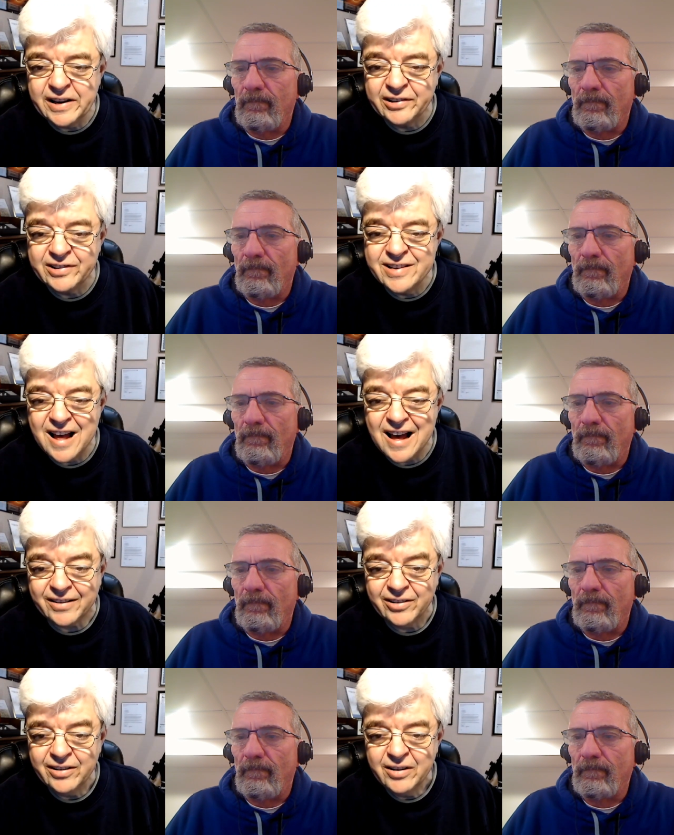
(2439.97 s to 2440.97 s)
Speaker 1: is not
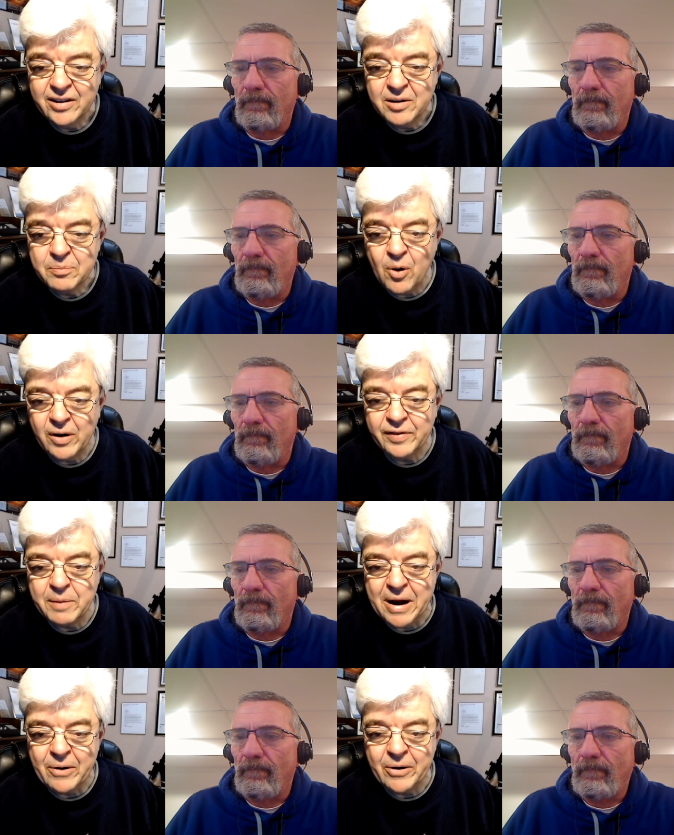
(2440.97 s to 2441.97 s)
part of the
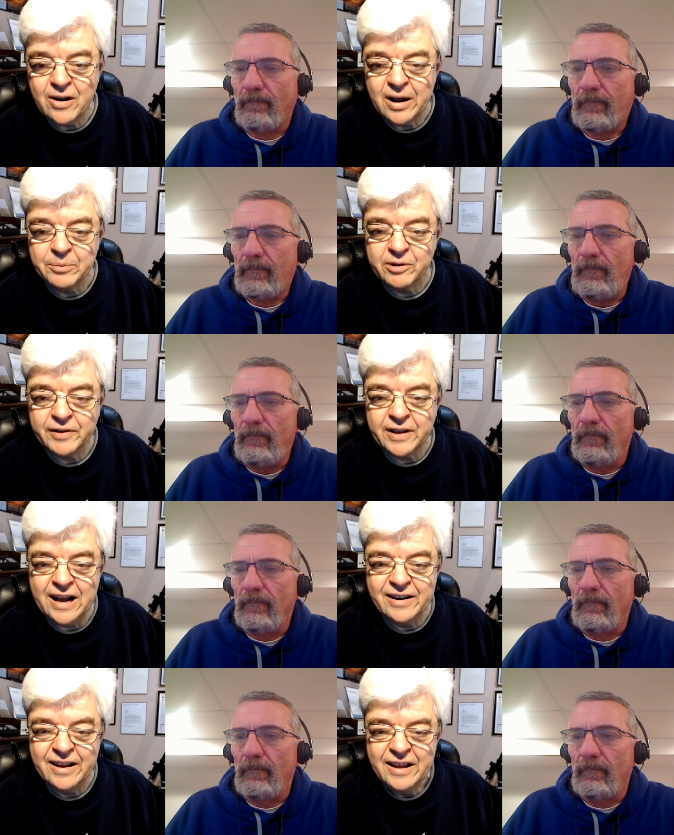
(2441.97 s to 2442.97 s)
Maritimes of
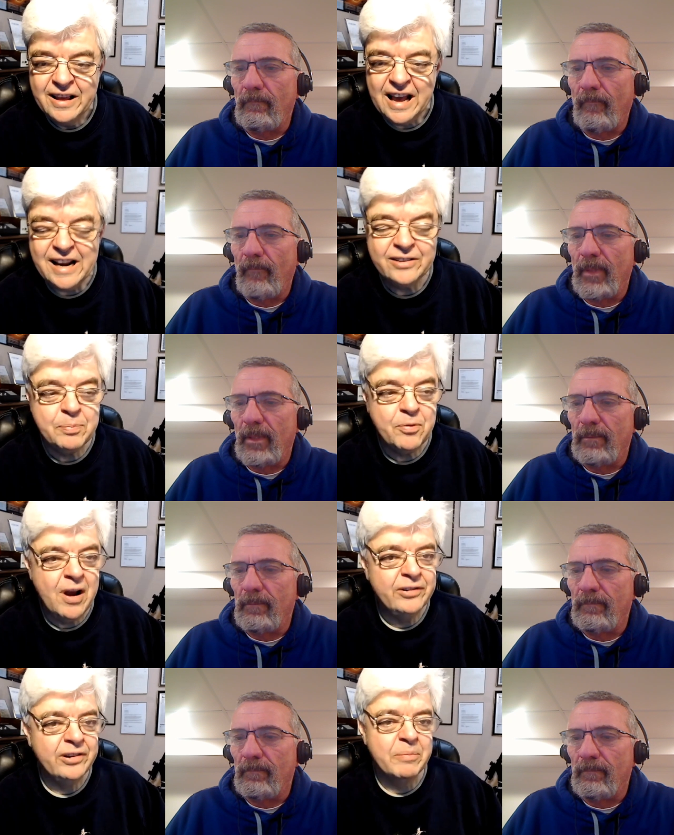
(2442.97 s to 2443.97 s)
Canada, and that's
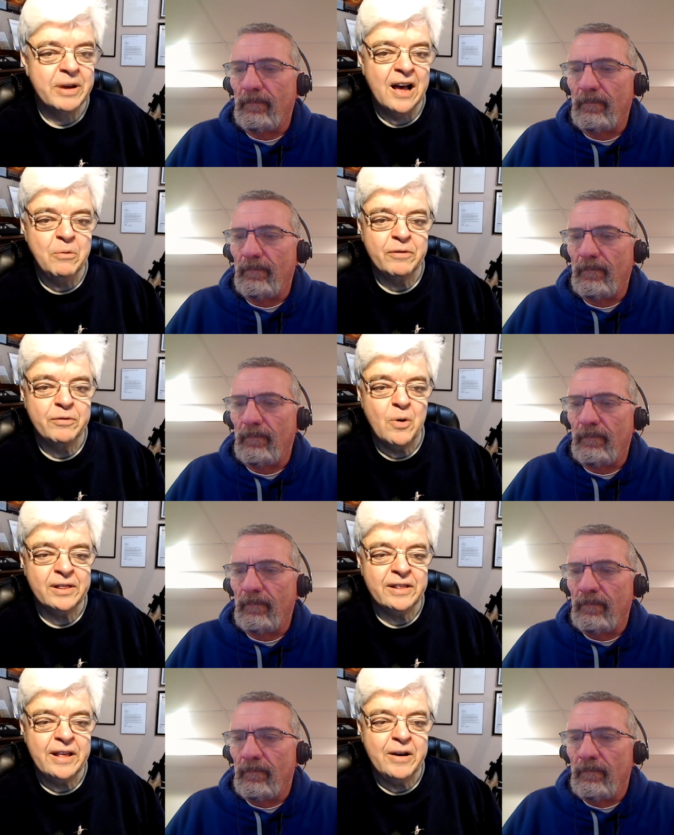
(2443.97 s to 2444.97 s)
surprising to me. I would have thought
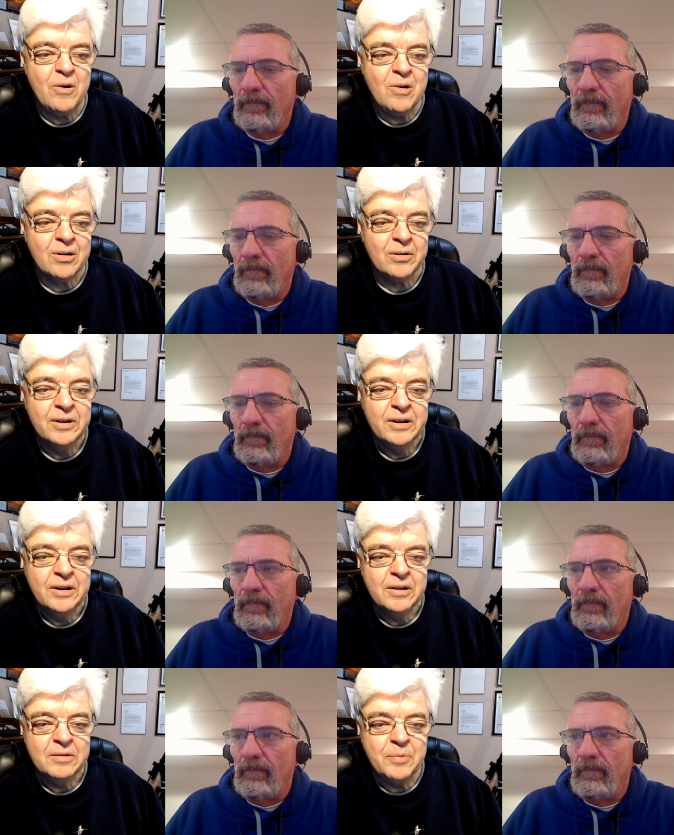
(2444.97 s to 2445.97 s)
that they are
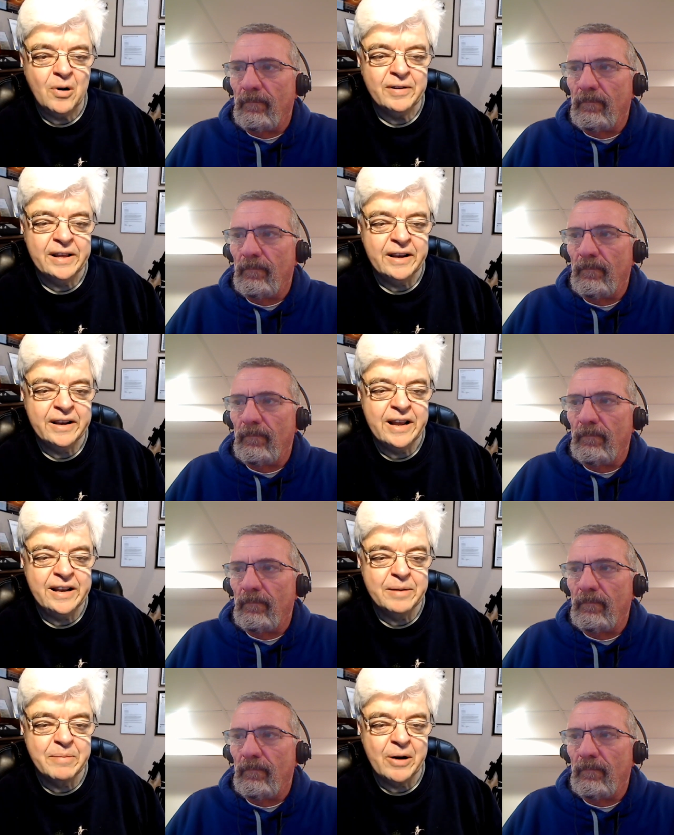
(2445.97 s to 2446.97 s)
part of the
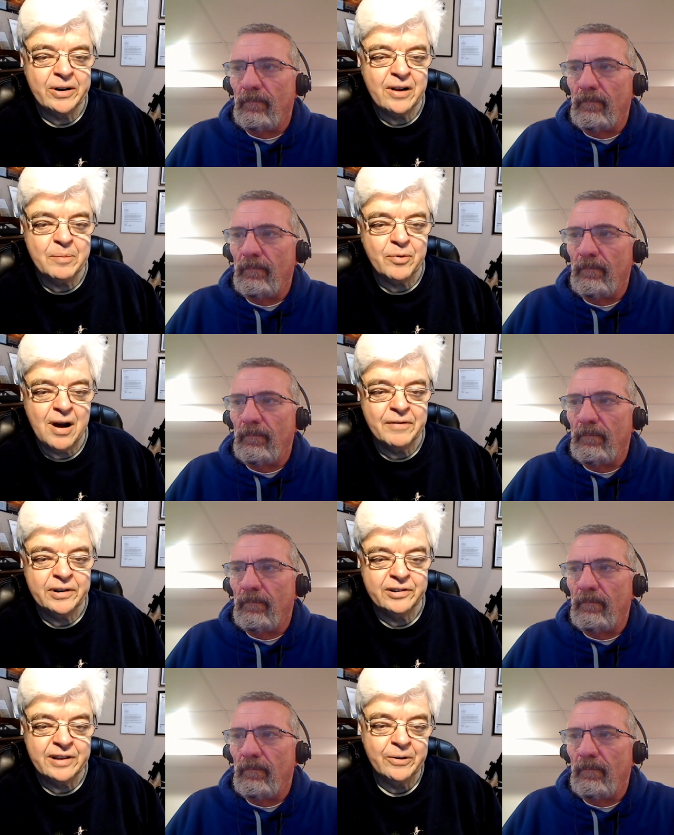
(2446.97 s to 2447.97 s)
Canadian Maritime
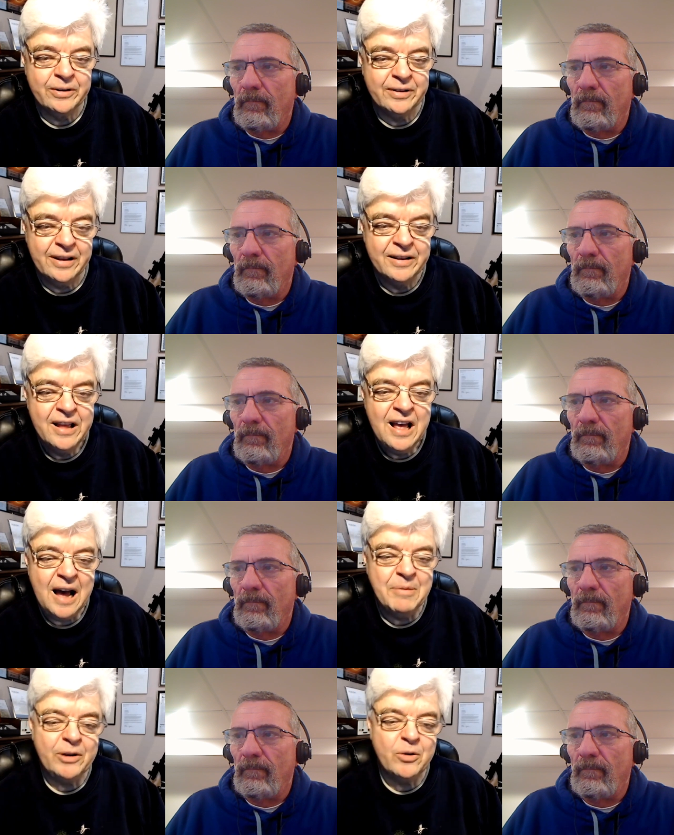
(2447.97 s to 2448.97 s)
Provinces. They are. The, uh, I'm
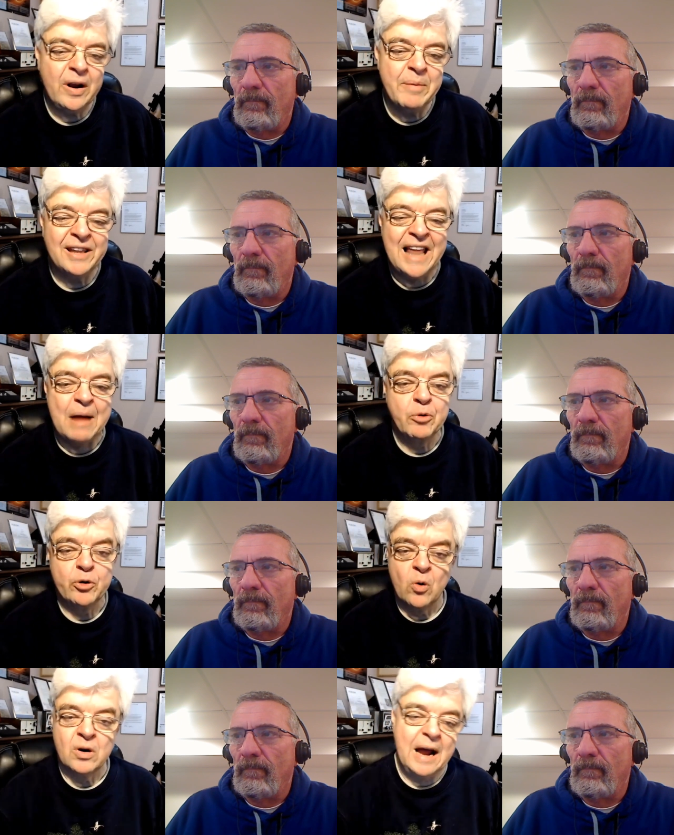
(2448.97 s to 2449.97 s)
not talking about
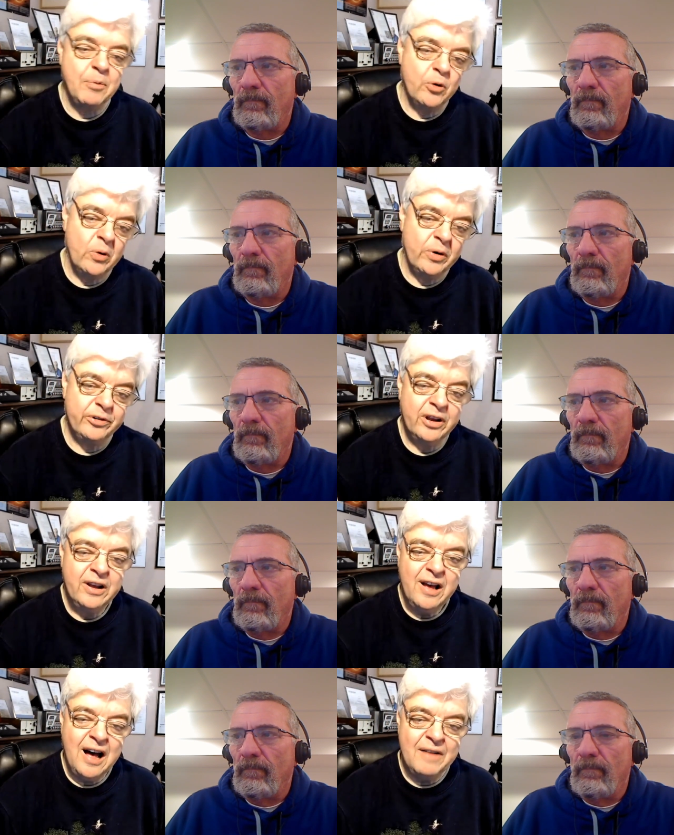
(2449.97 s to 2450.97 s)
Labrador. Labrador is
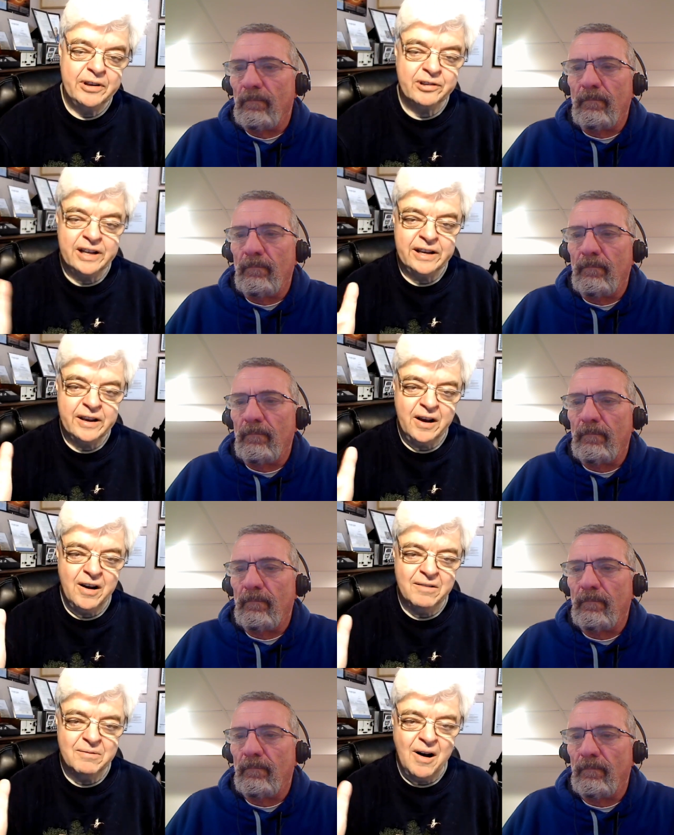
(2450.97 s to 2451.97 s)
obviously
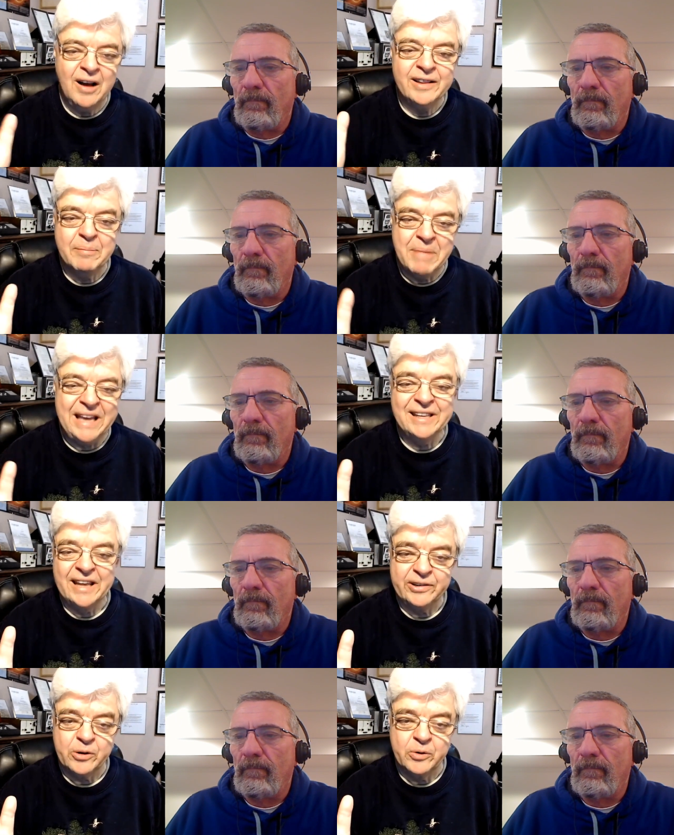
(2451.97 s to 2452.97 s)
on the
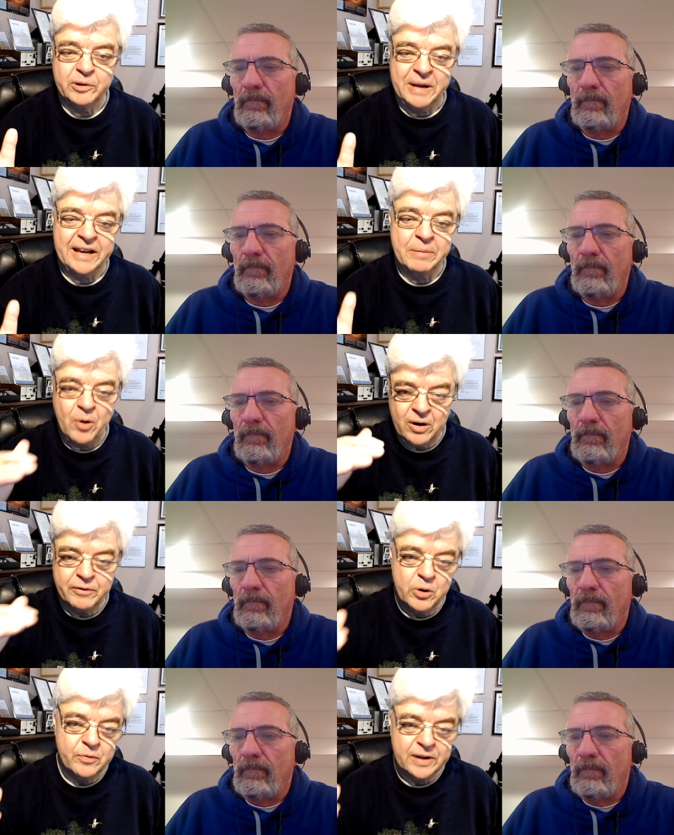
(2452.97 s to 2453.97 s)
mainland, so to speak, and part of
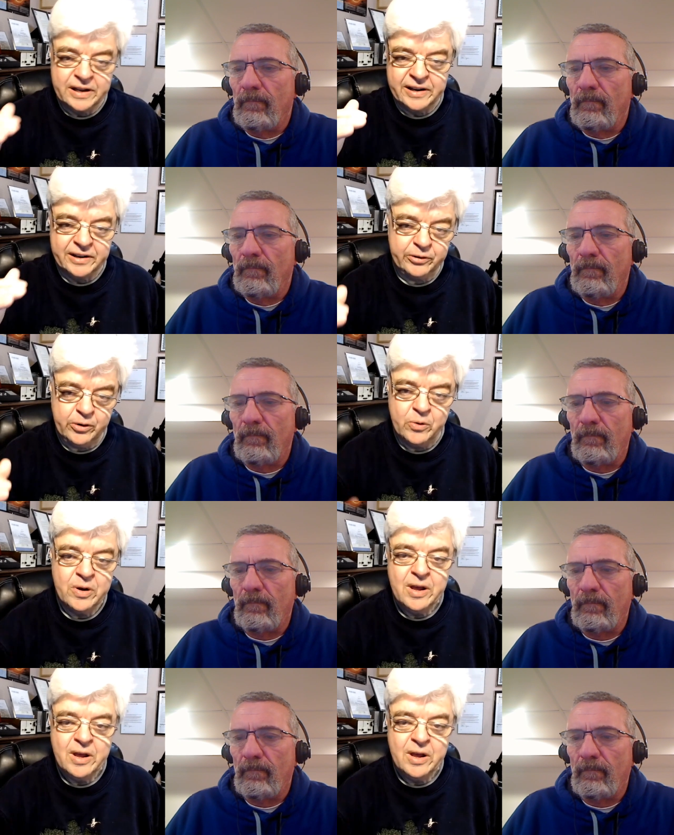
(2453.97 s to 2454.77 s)
Newfoundland is too.